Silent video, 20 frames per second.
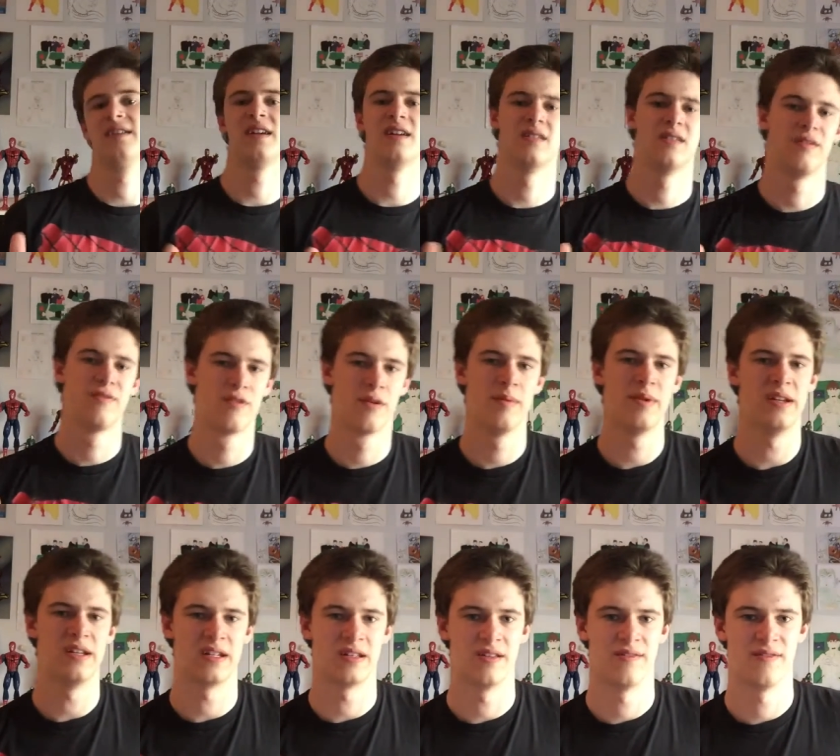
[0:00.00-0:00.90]
do you get in the
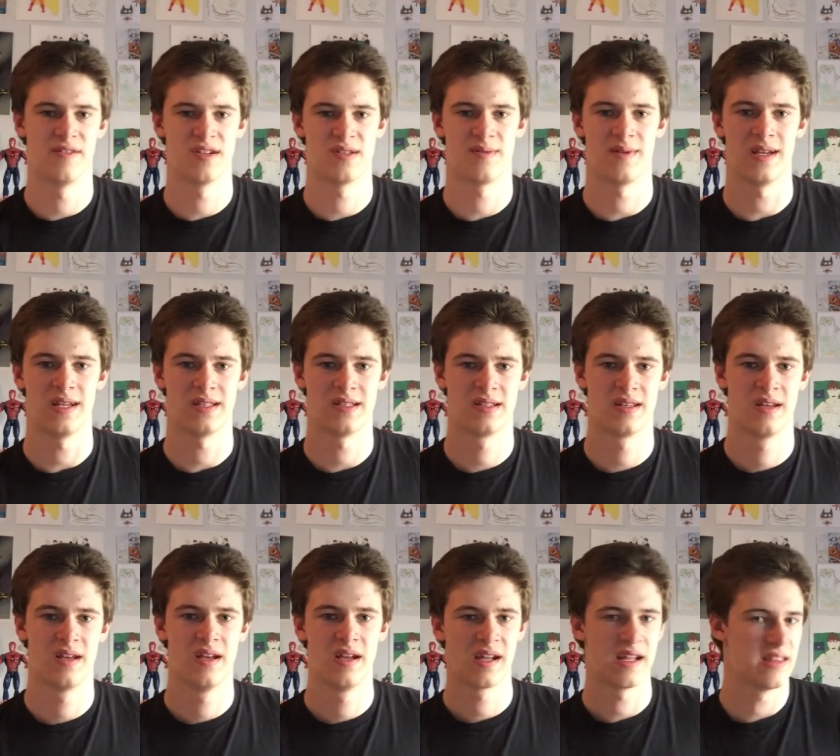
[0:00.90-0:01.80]
Forbidding in the first place?
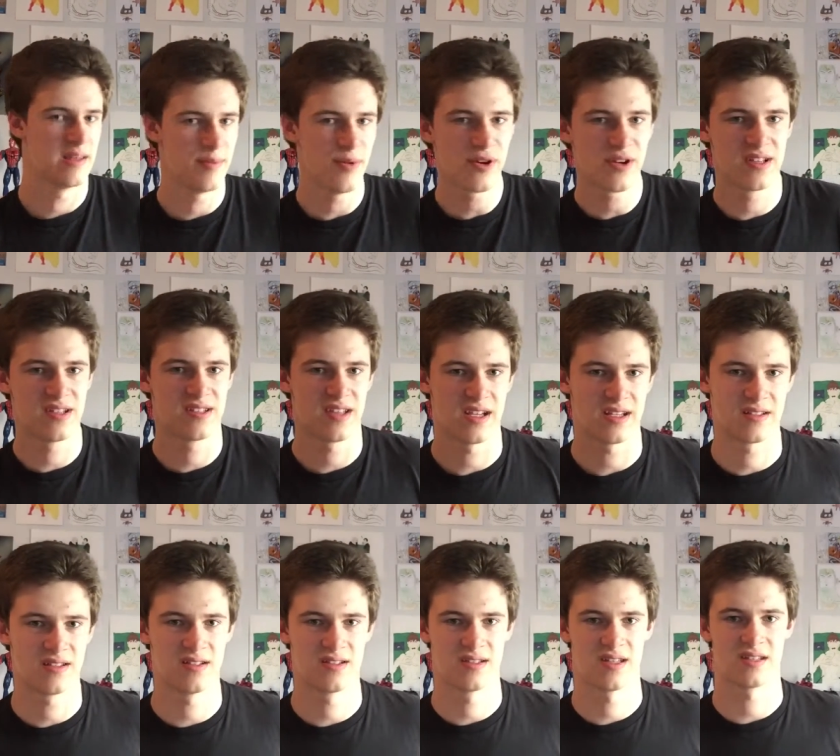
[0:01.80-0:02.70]
In the book, he's like
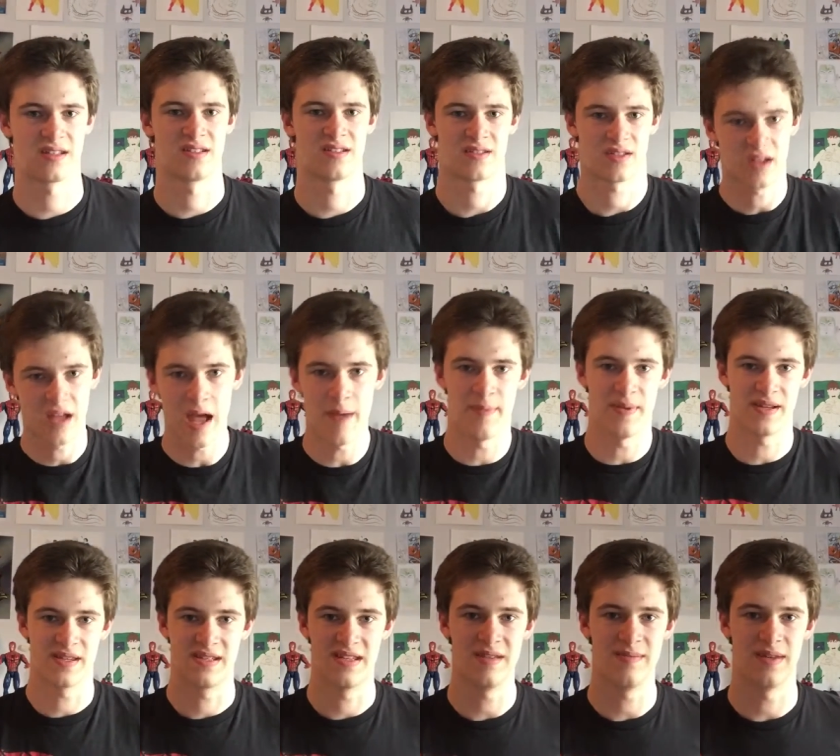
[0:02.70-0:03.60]
just like this
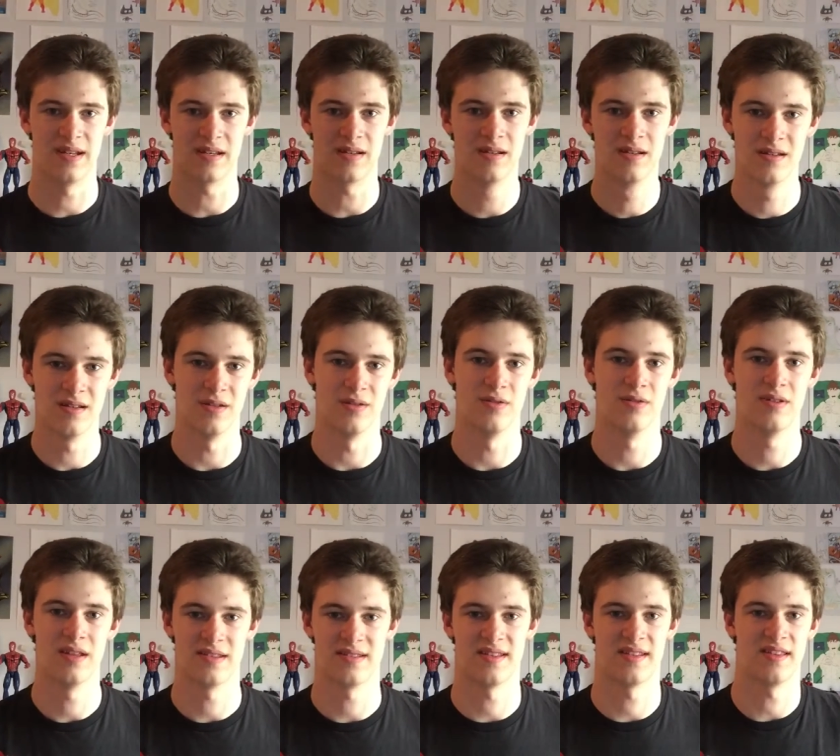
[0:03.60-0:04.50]
epic demon dude
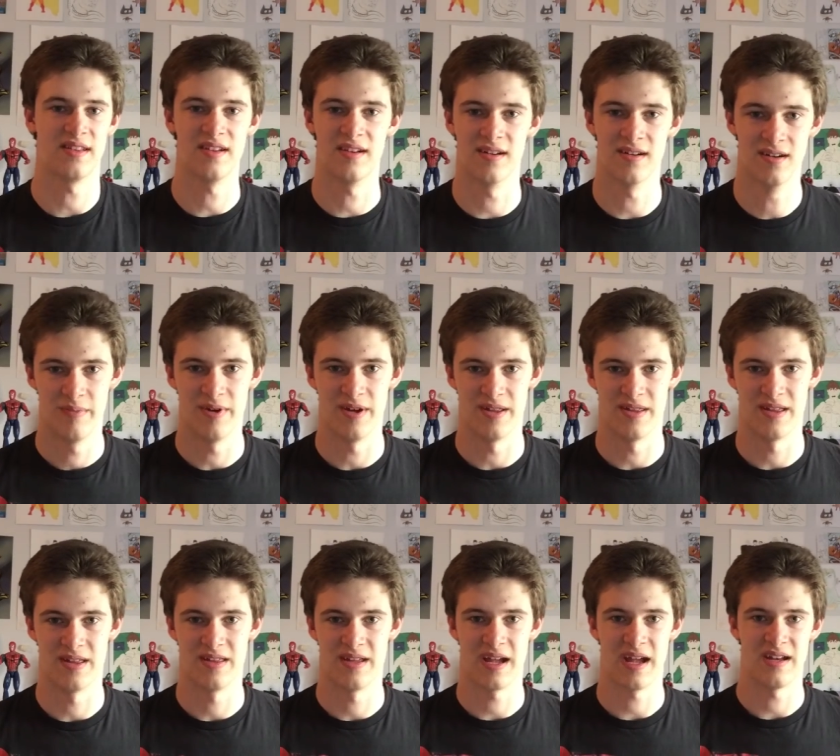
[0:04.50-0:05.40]
that's the leader, but
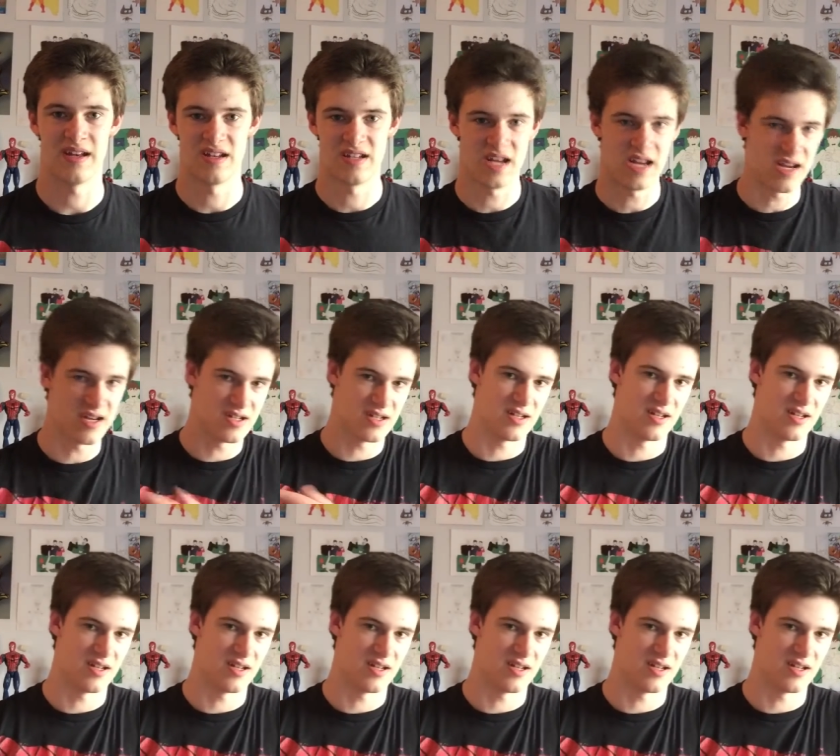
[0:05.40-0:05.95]
then they had to change